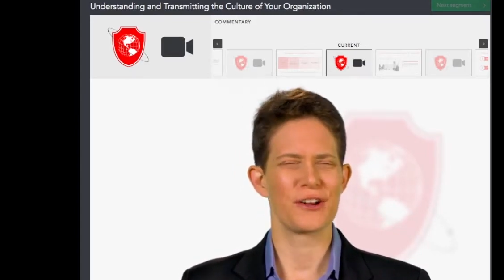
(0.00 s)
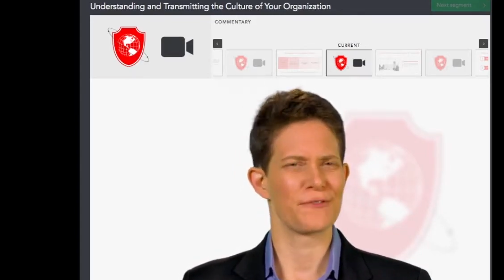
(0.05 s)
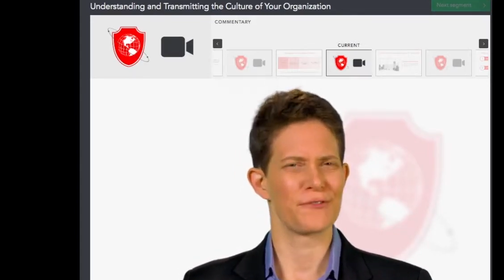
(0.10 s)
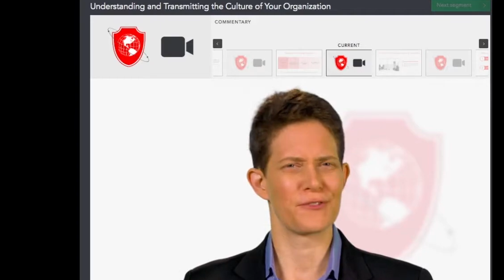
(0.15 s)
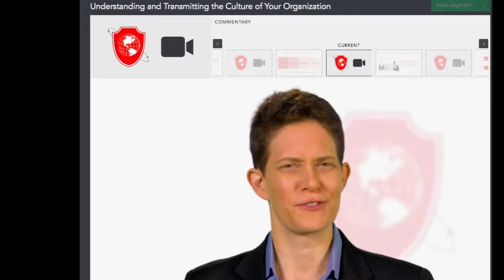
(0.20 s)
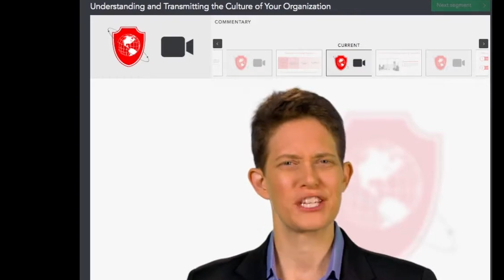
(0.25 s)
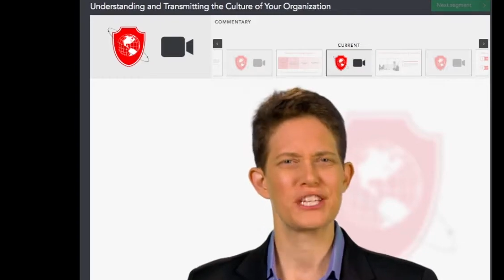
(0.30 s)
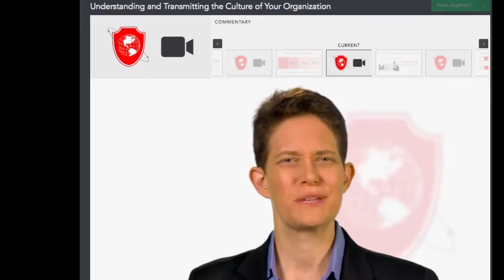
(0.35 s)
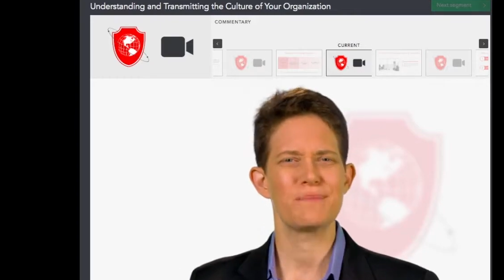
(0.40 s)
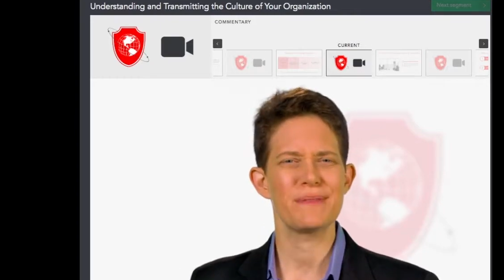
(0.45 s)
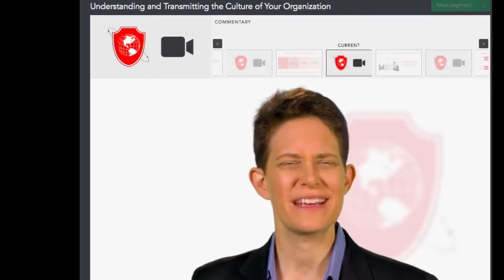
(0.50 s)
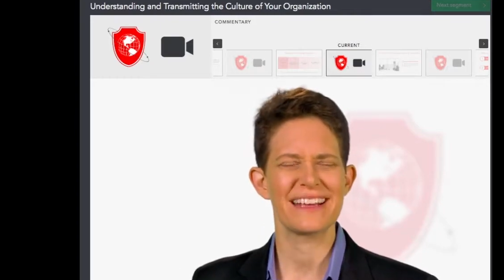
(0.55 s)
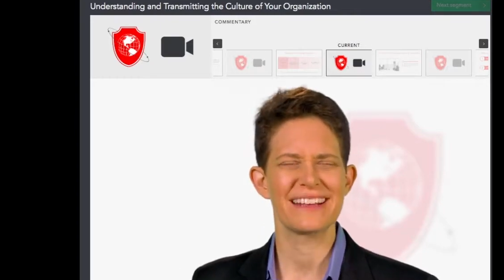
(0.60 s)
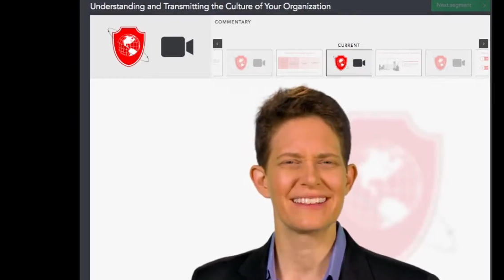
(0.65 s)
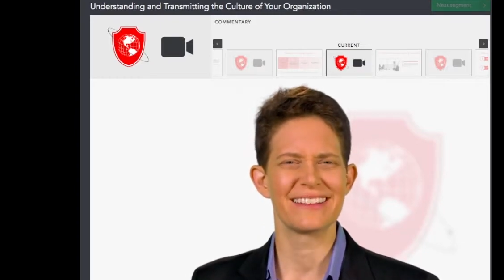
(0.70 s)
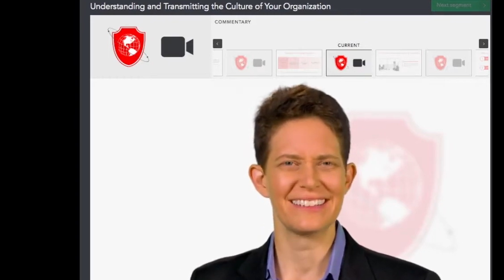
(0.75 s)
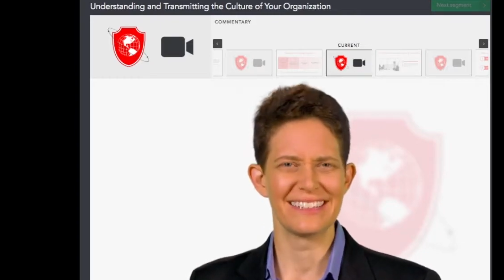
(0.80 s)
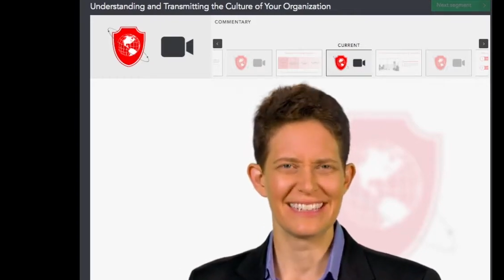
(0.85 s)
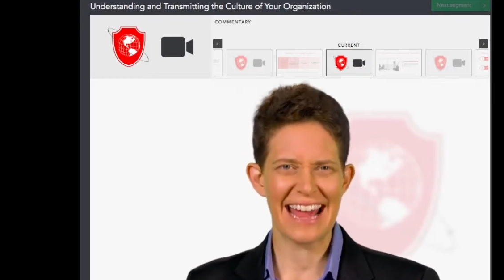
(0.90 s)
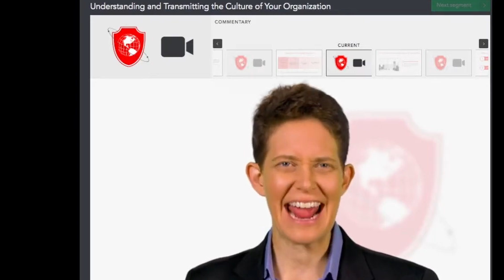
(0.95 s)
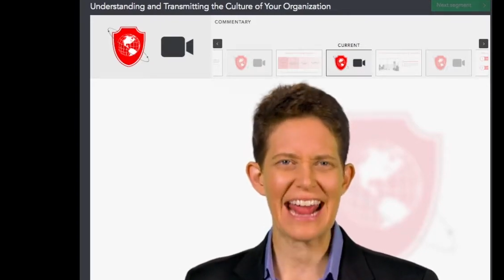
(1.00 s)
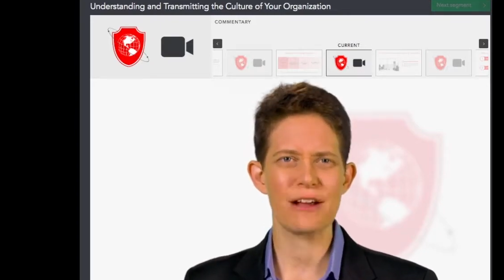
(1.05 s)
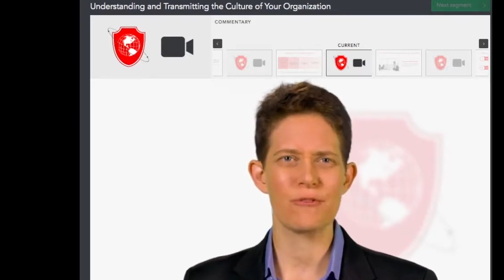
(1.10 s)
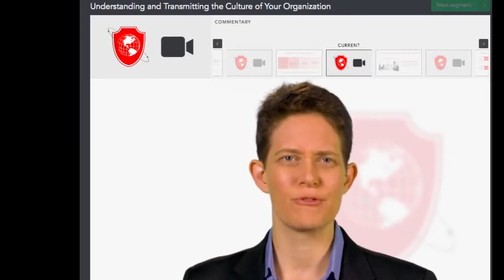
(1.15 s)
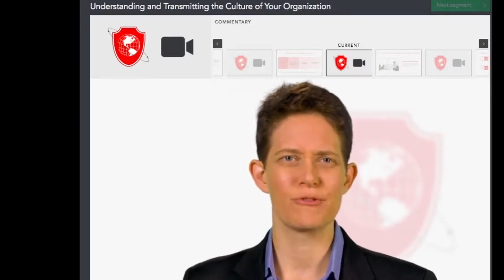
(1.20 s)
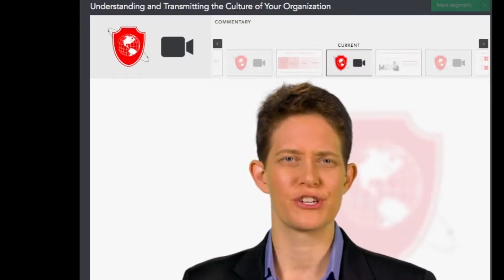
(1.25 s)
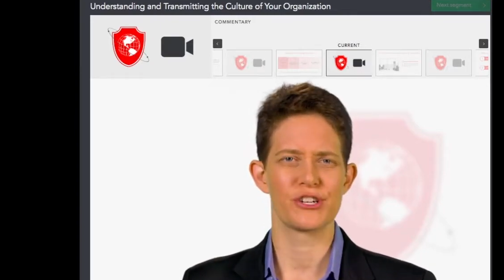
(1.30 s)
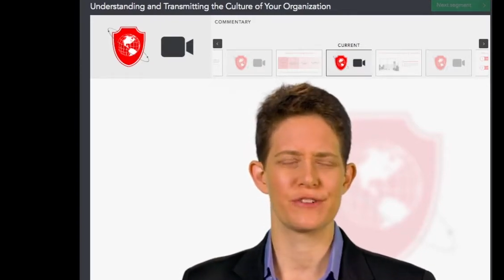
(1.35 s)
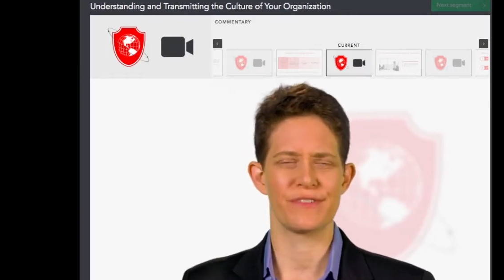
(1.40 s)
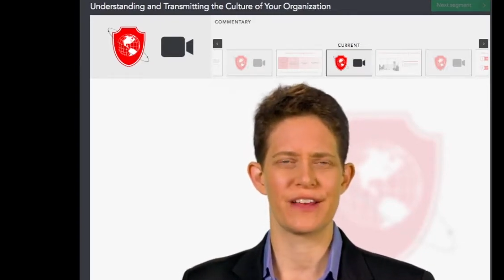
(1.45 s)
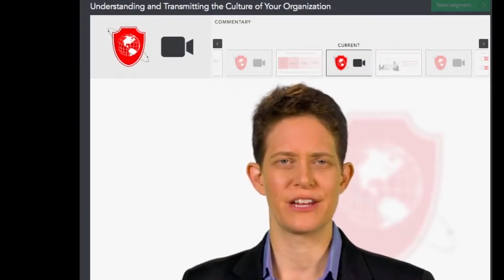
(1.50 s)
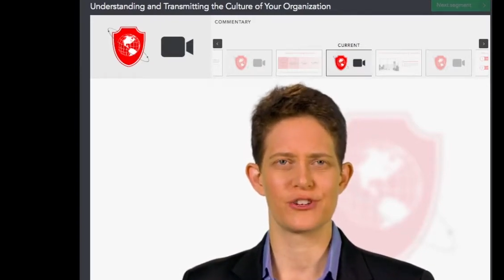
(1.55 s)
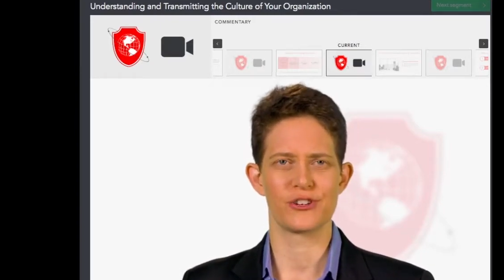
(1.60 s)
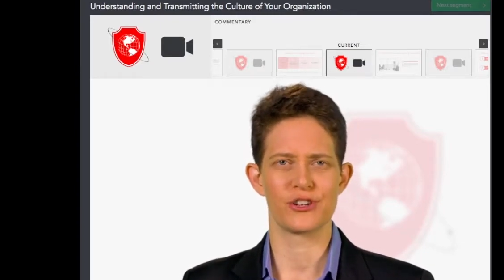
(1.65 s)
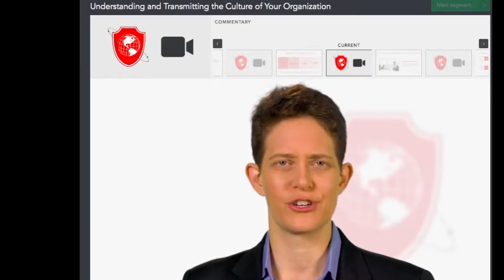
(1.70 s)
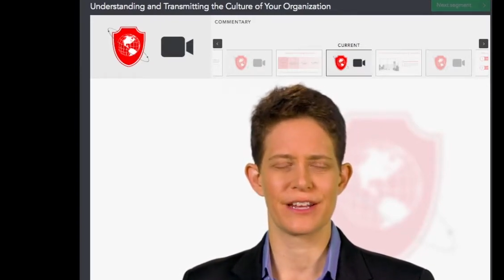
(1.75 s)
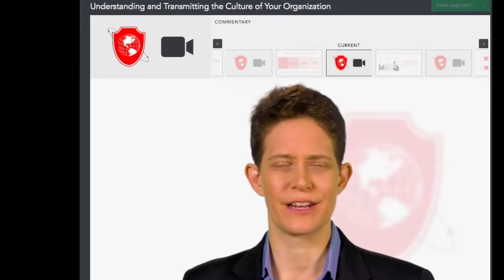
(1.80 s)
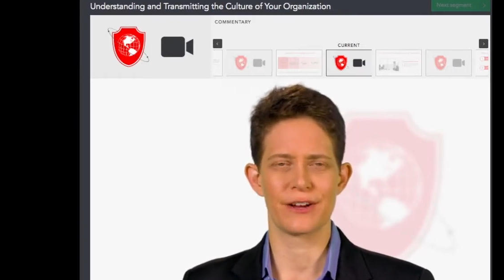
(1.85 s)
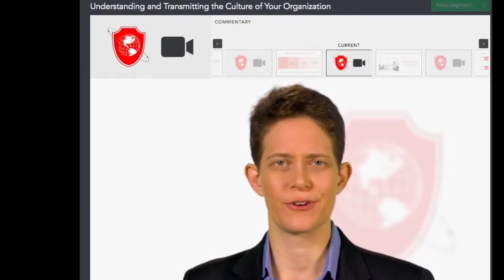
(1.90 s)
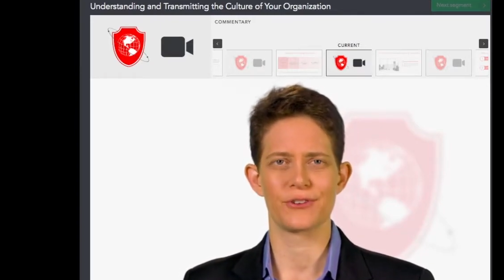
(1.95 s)
if you're speaking the language of
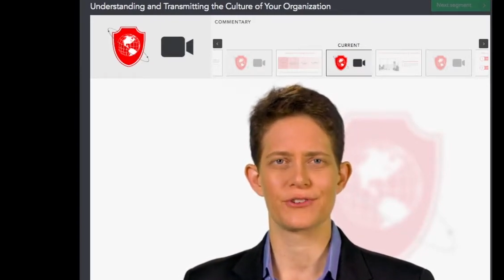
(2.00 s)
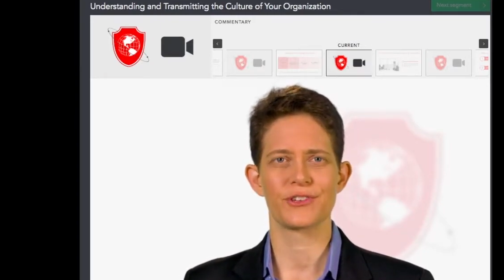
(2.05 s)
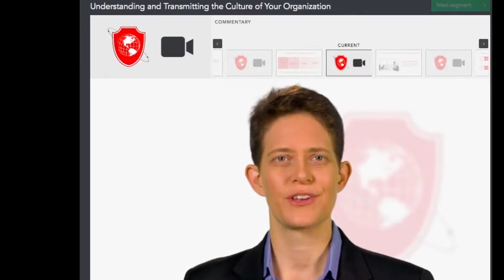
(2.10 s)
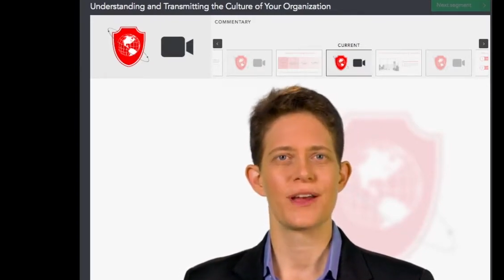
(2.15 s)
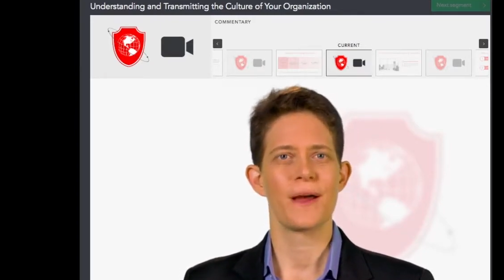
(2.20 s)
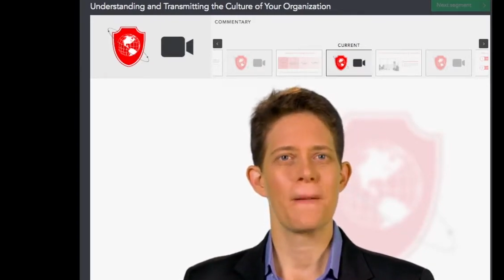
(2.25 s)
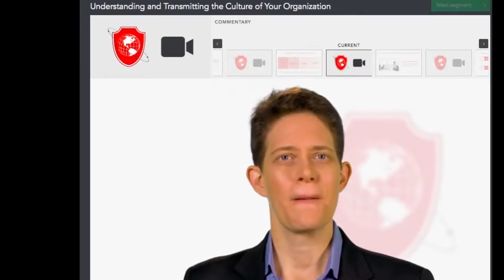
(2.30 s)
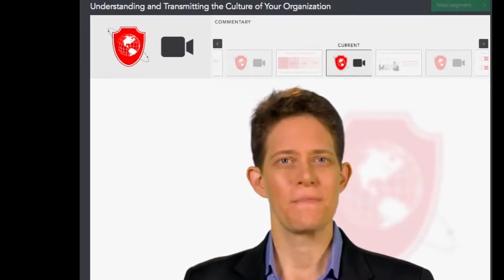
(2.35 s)
engineers,